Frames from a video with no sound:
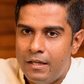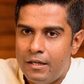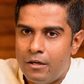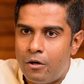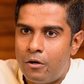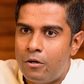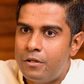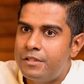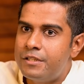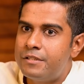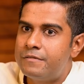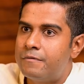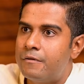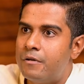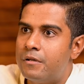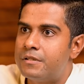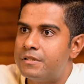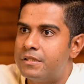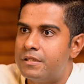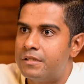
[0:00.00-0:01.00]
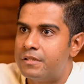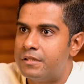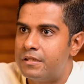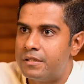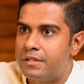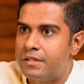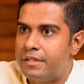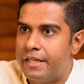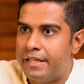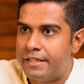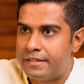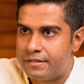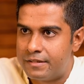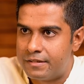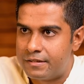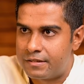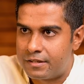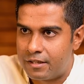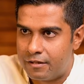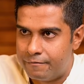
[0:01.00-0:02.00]
All this falls under
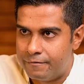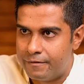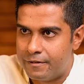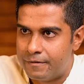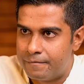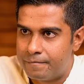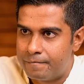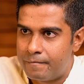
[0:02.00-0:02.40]
excess kapha.